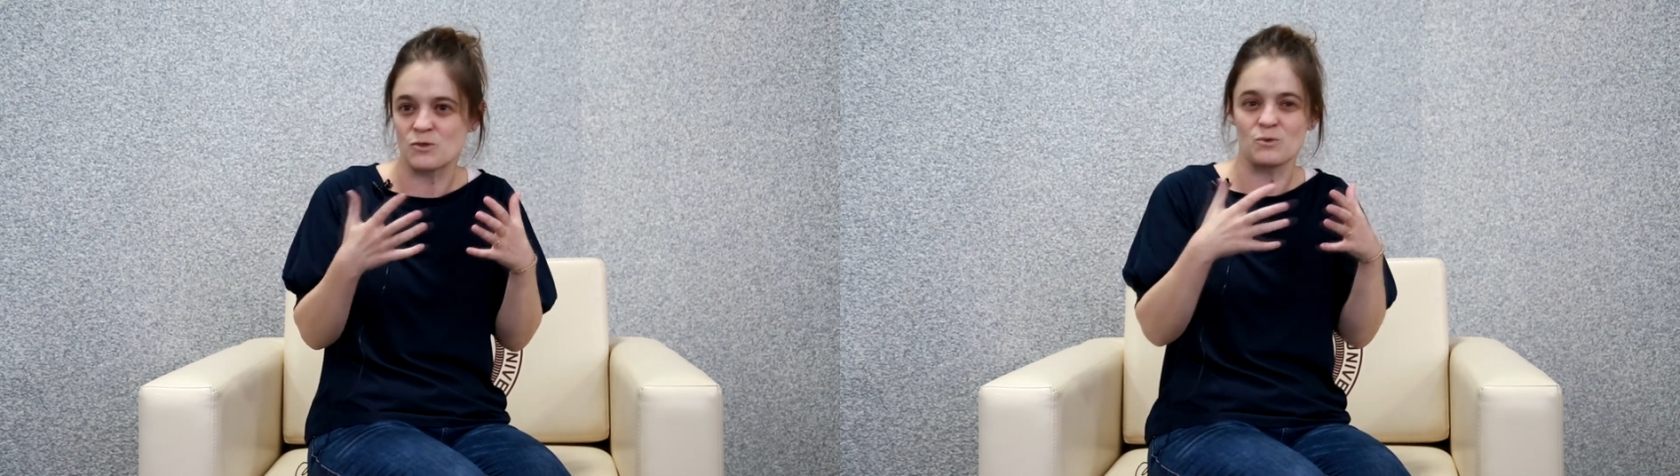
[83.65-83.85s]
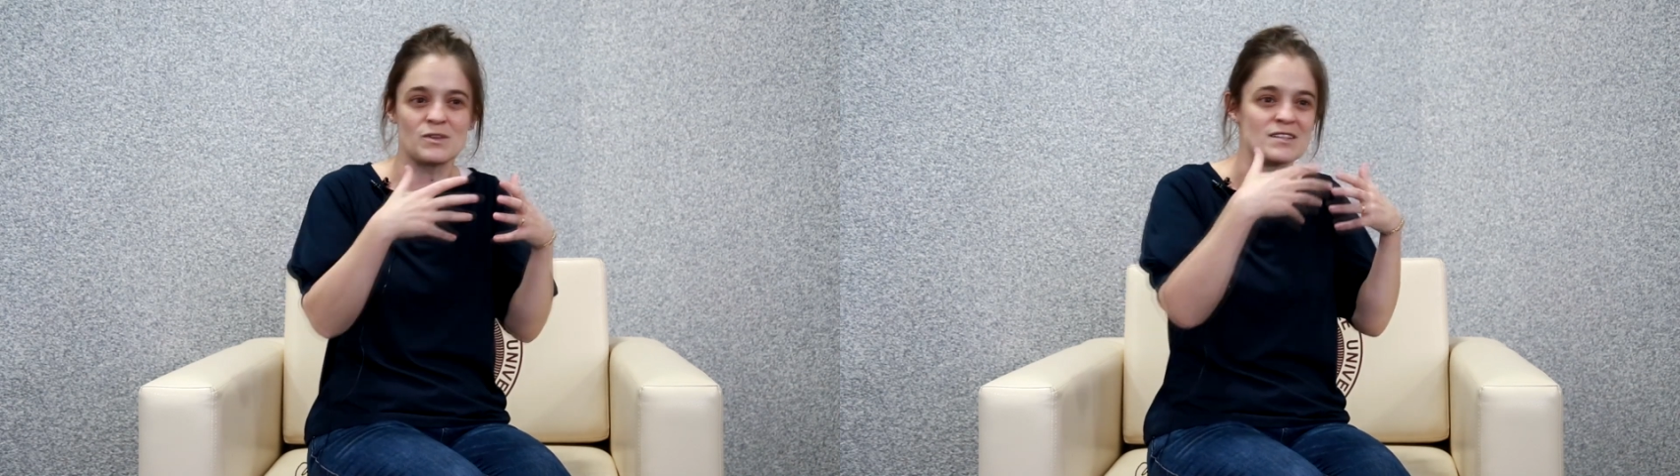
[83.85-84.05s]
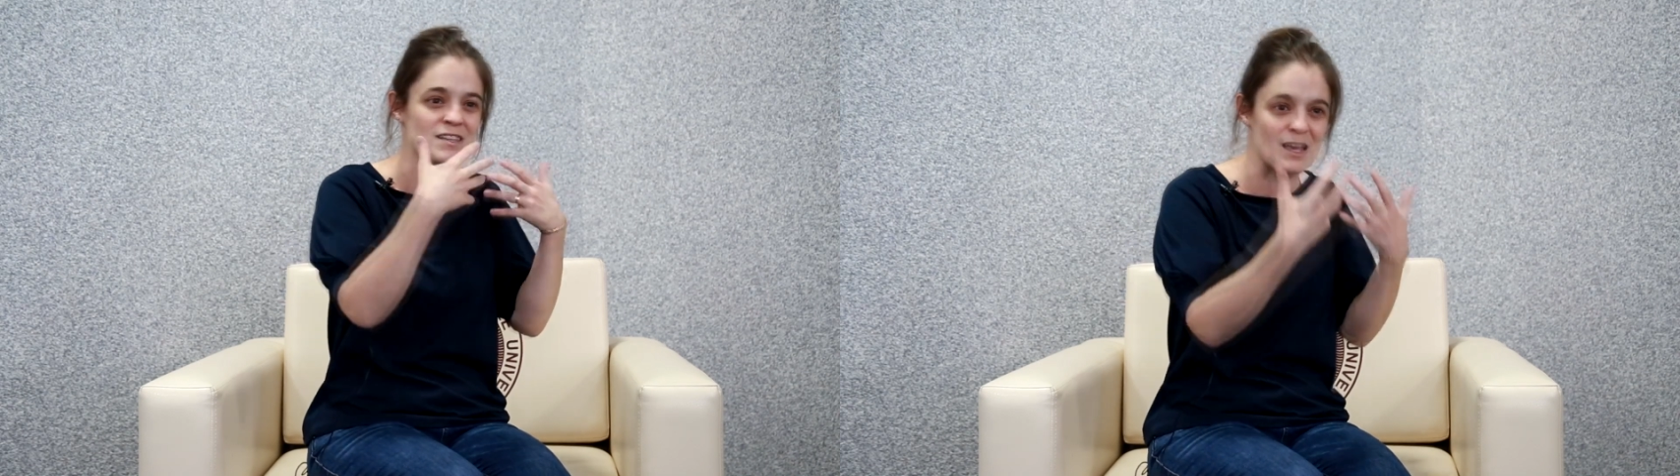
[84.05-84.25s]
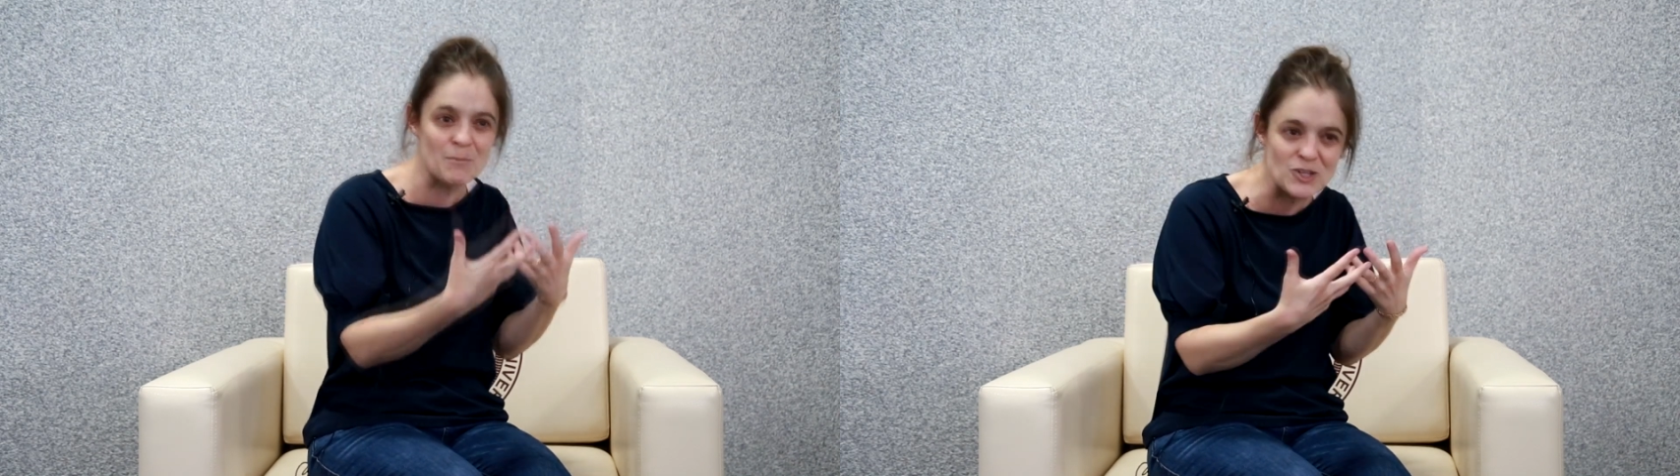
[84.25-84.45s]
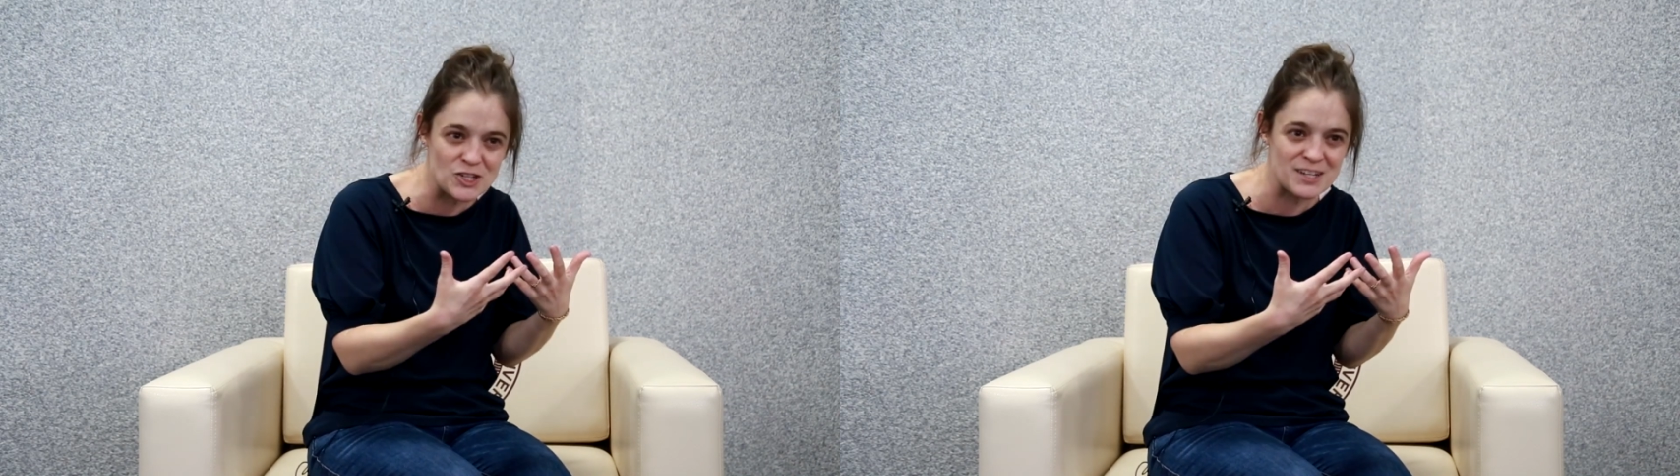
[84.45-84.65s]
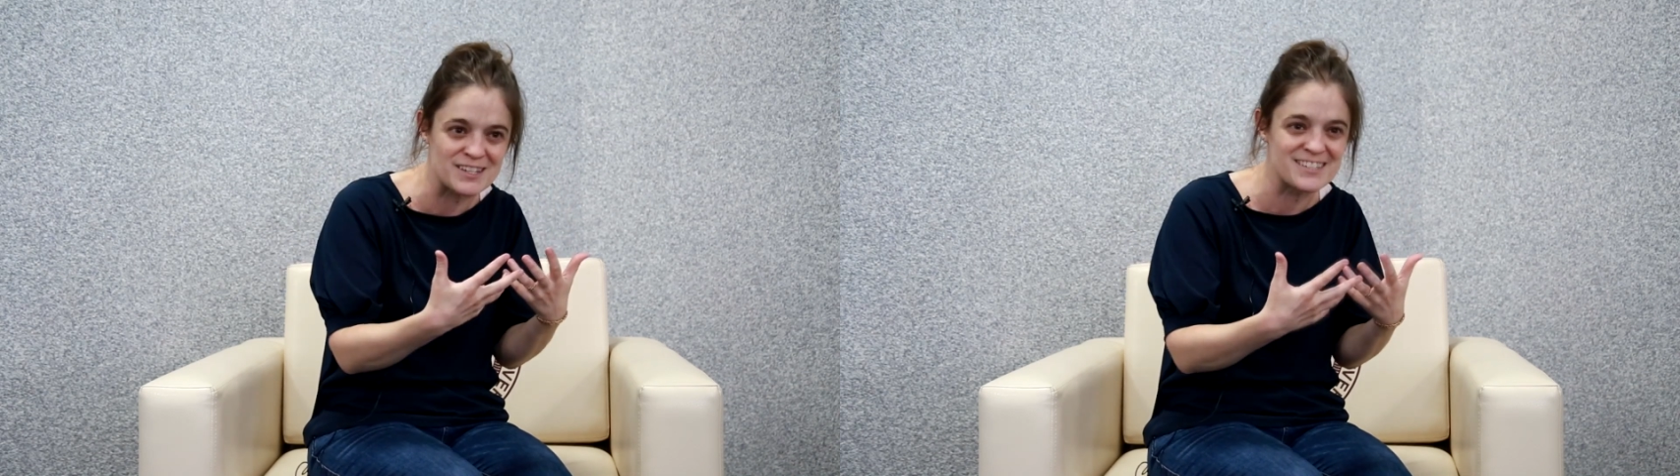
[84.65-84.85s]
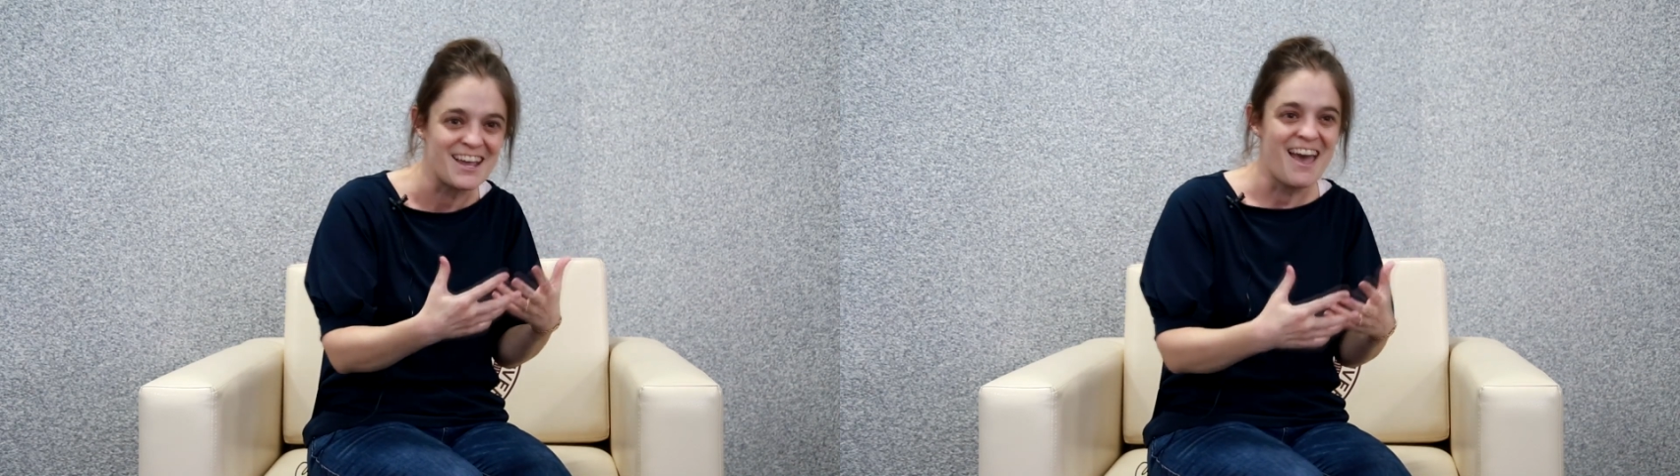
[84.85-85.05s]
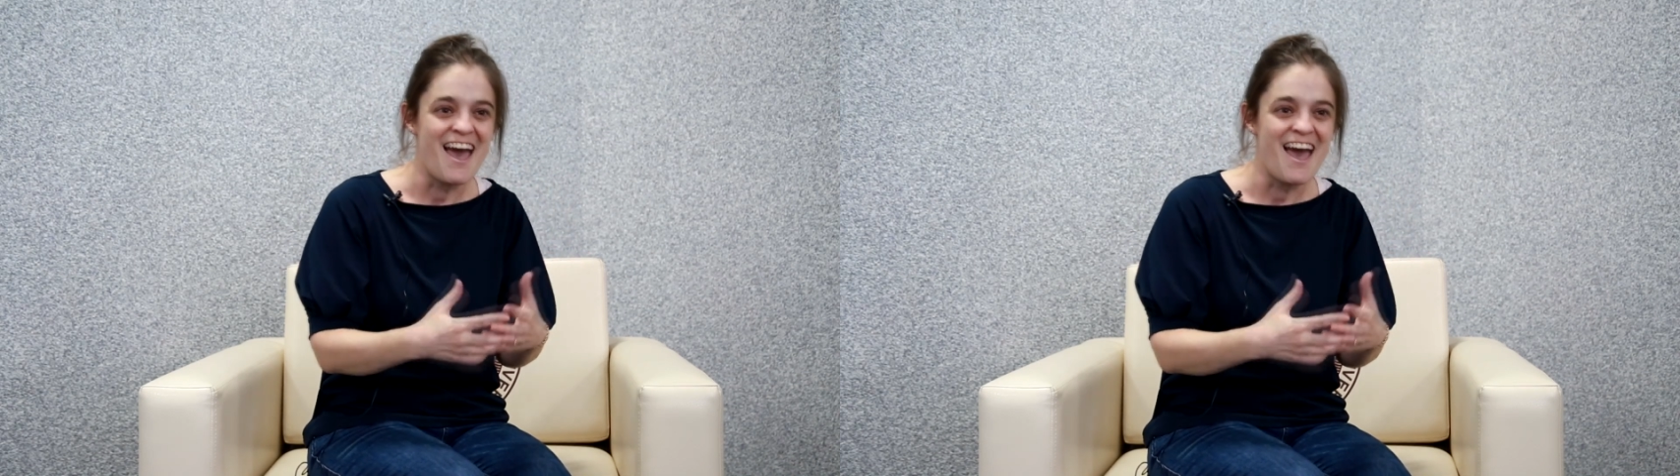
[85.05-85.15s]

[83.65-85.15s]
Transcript: through these images,